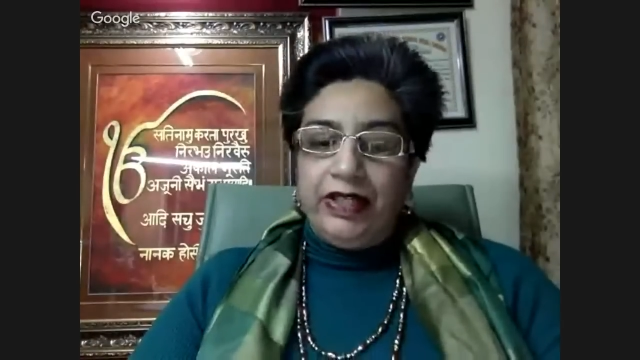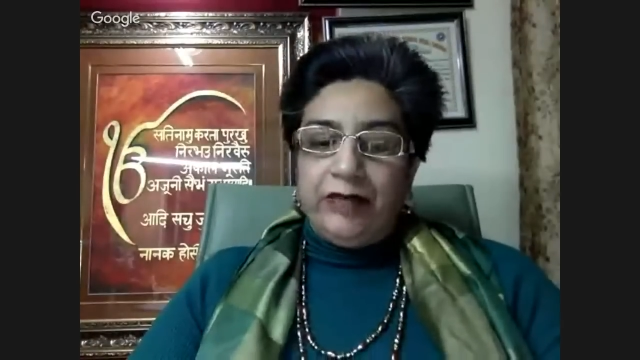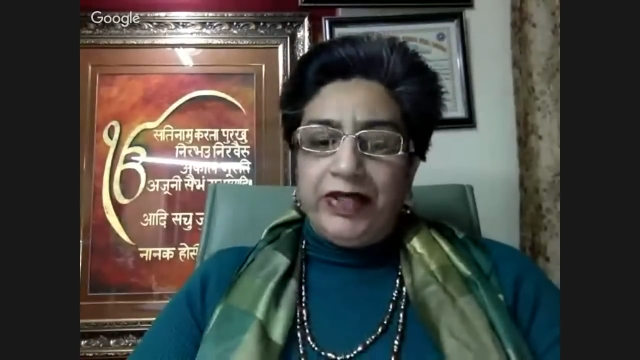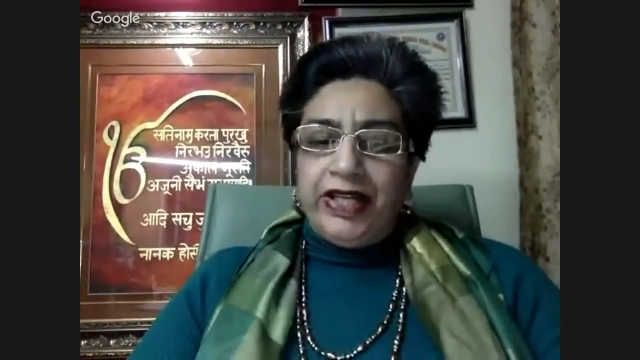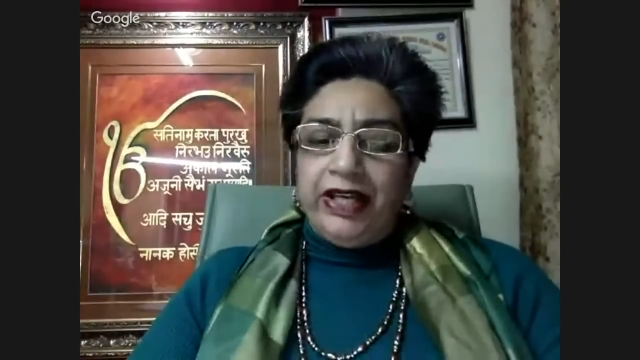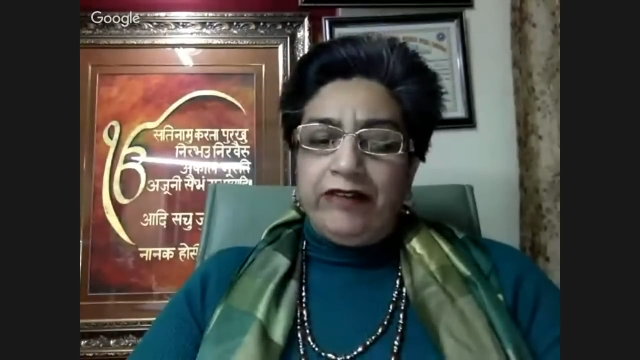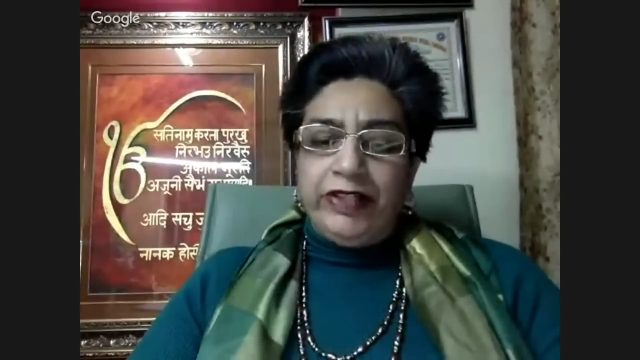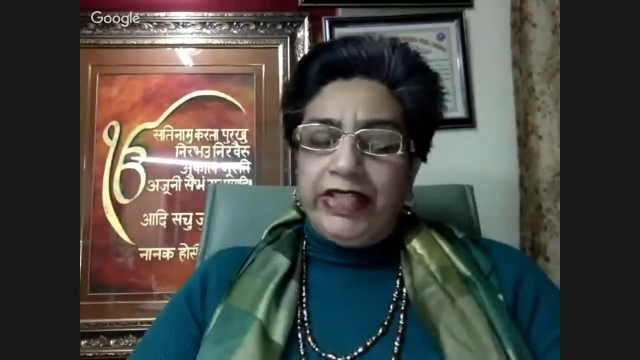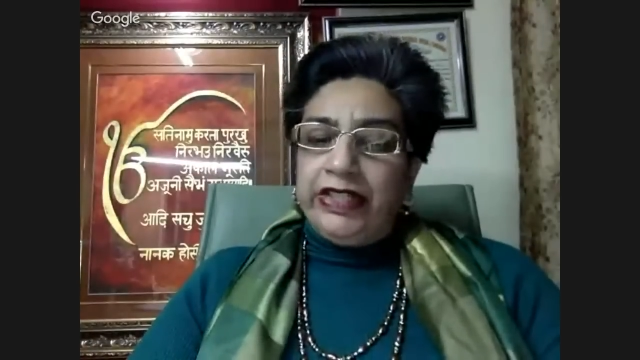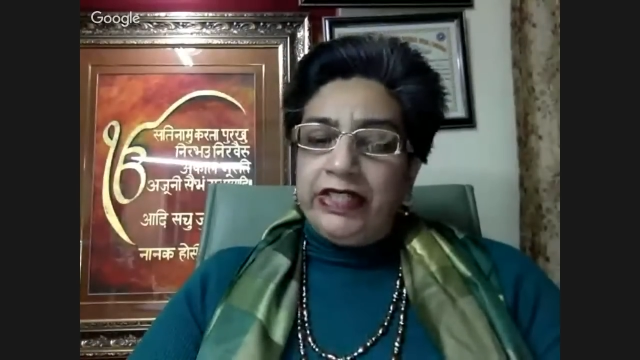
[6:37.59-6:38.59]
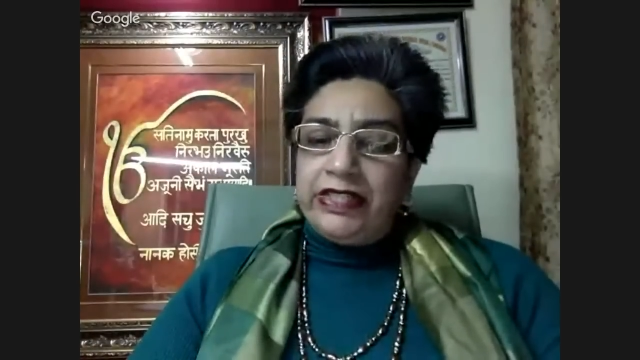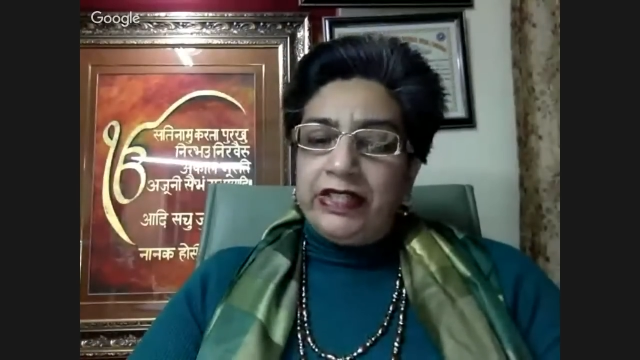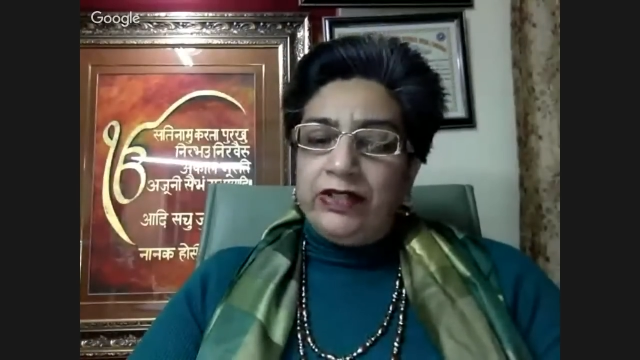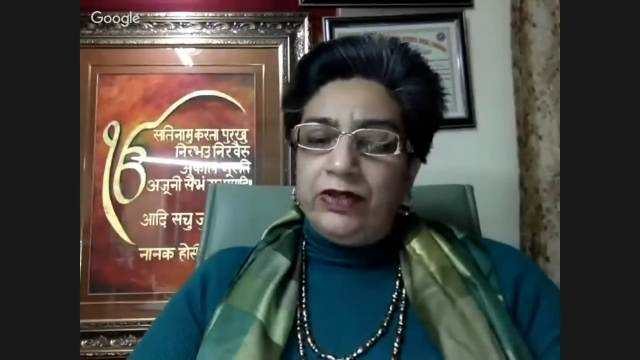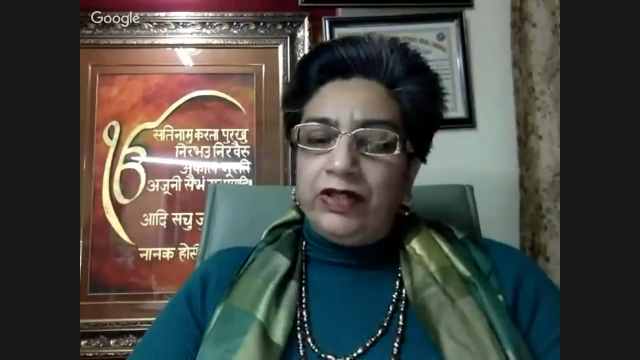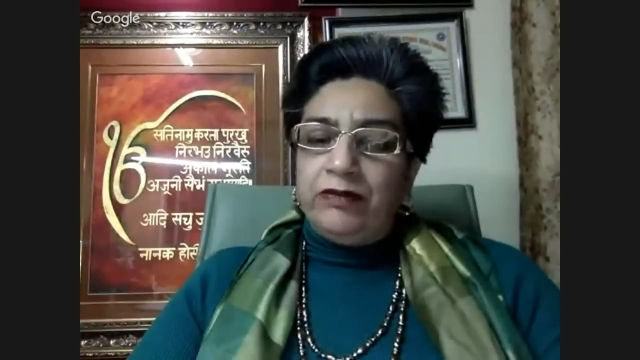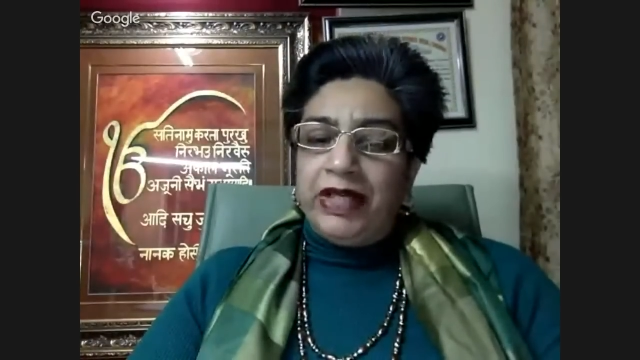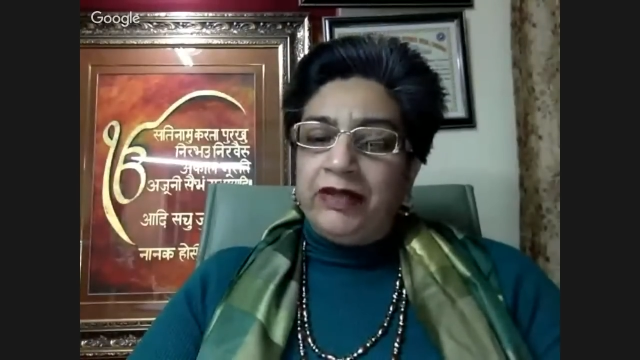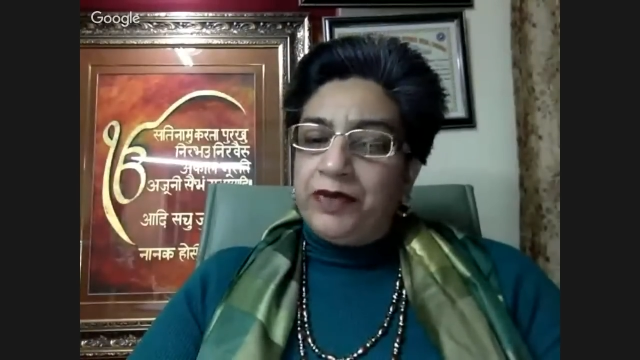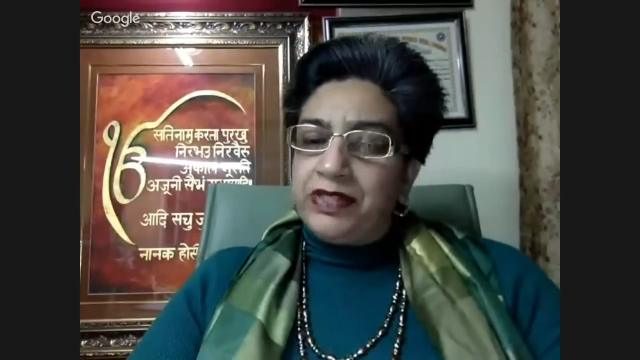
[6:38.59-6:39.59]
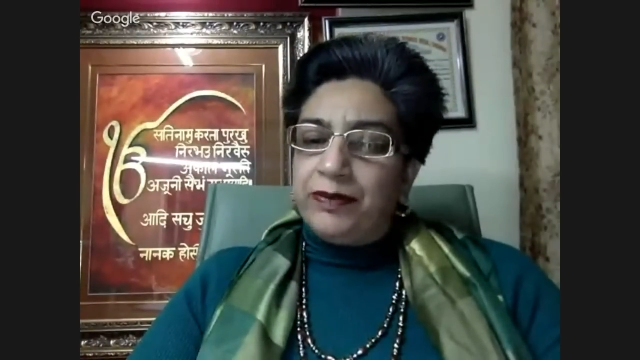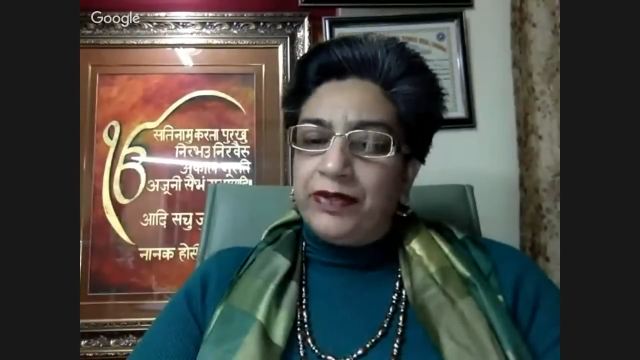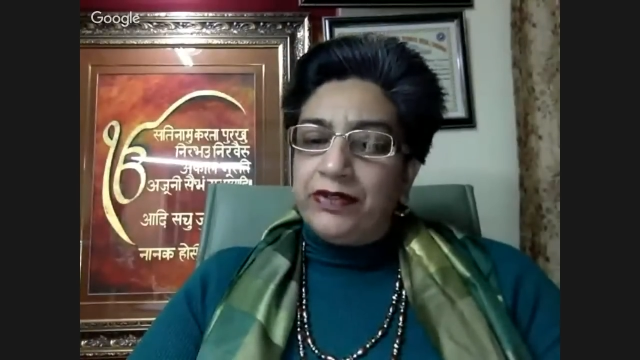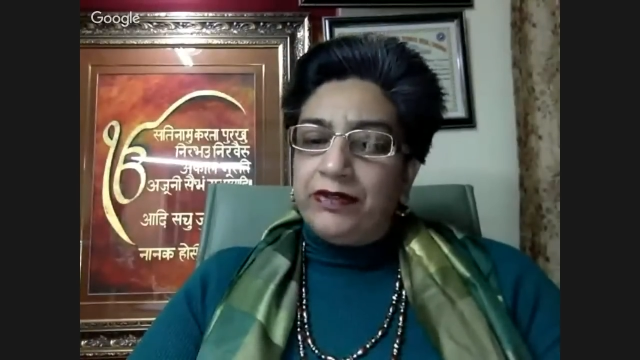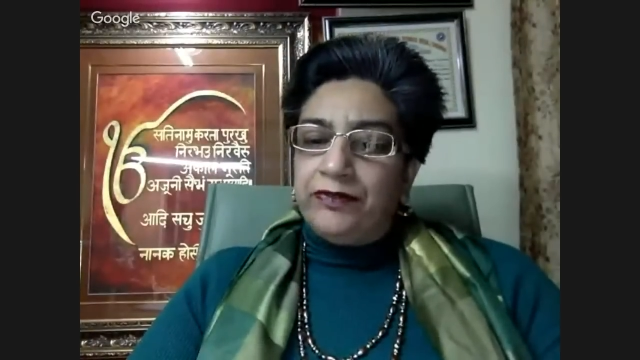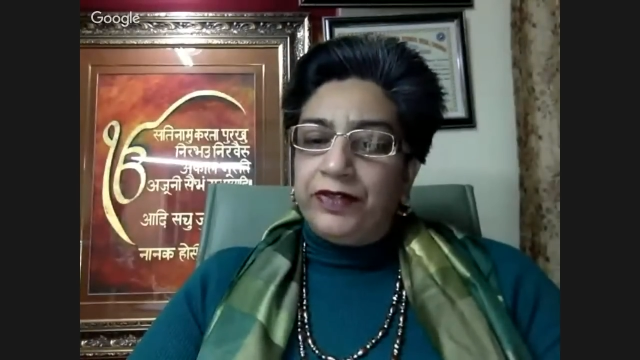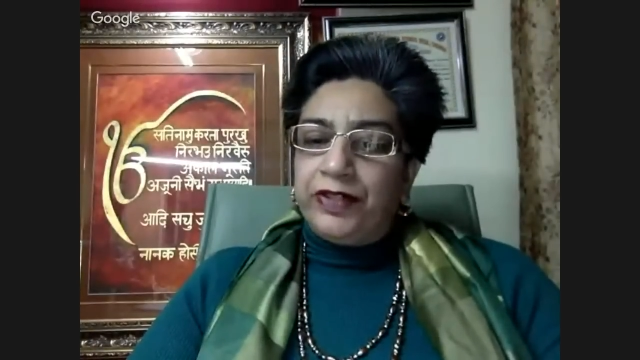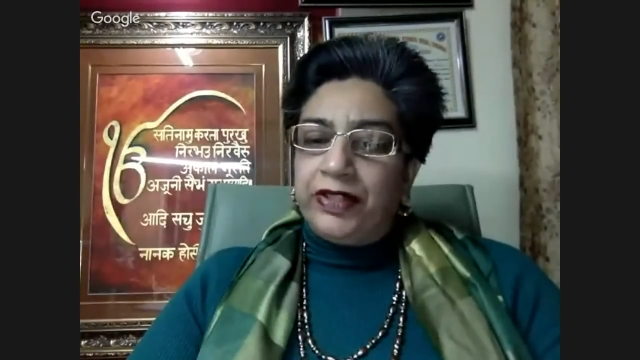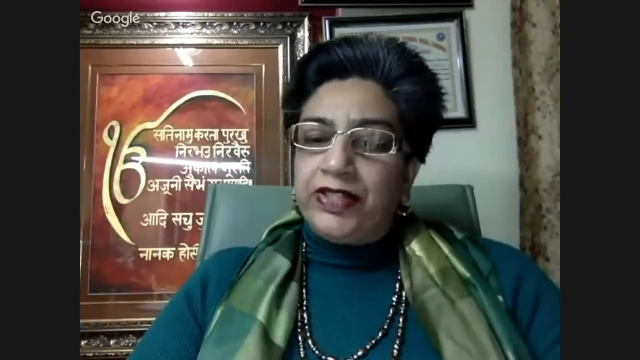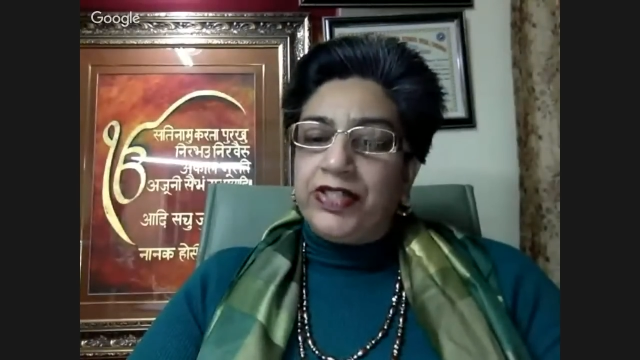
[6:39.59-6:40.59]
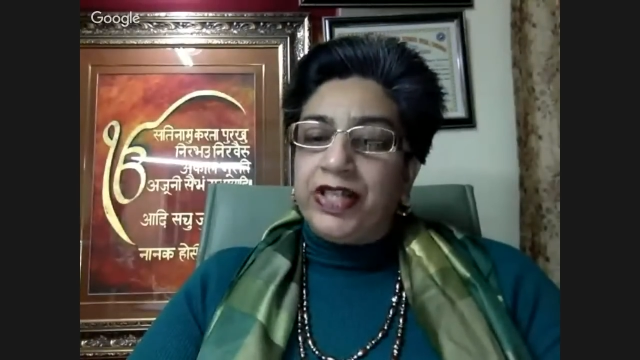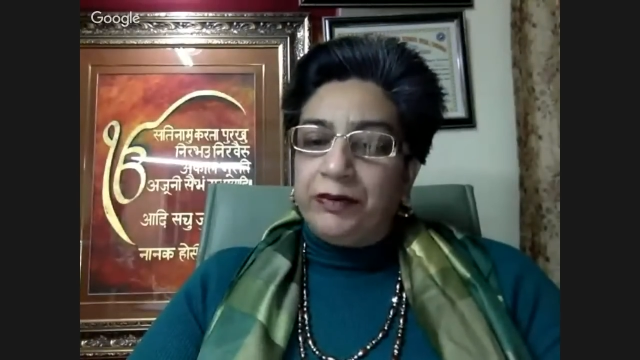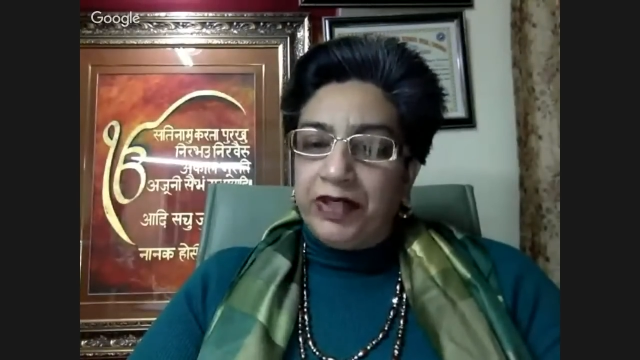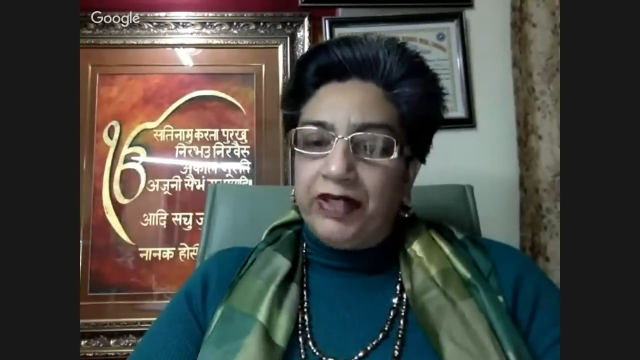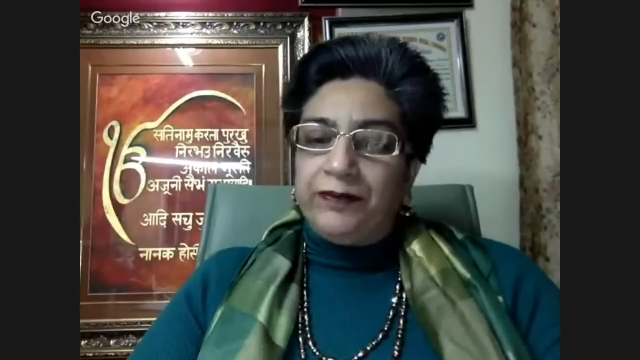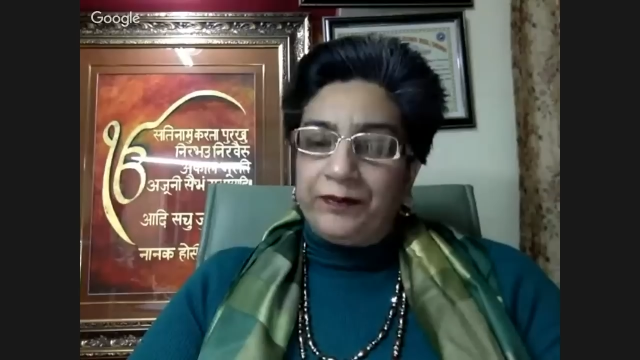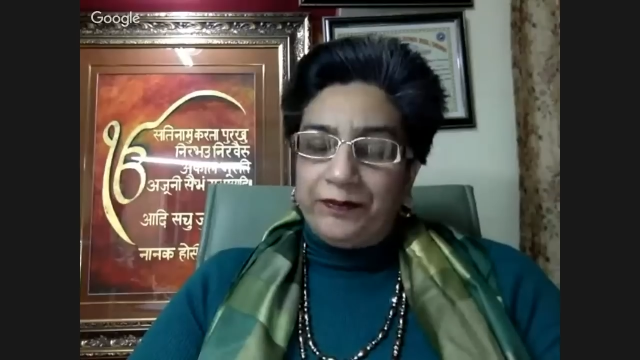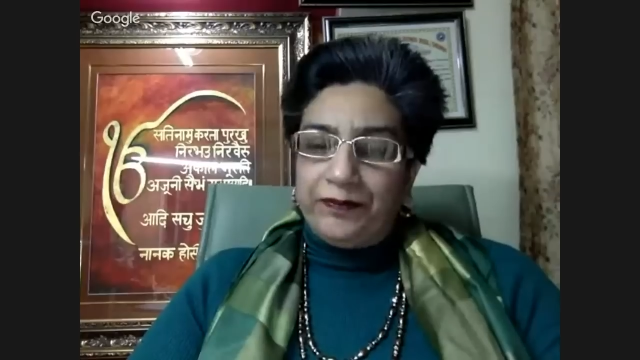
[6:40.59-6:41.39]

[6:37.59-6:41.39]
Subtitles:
But I have a tendency to combine principles of Jaimini